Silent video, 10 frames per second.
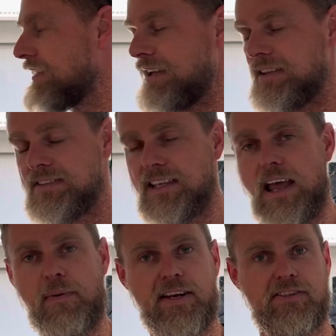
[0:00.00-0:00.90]
They can see
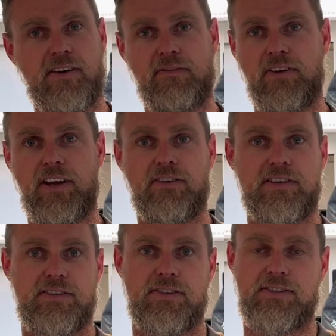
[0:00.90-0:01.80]
how much their inverter
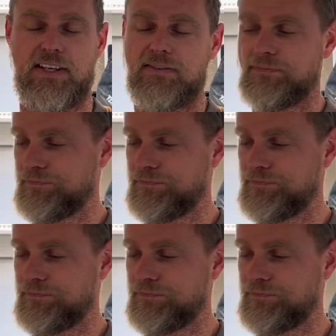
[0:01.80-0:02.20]
is using.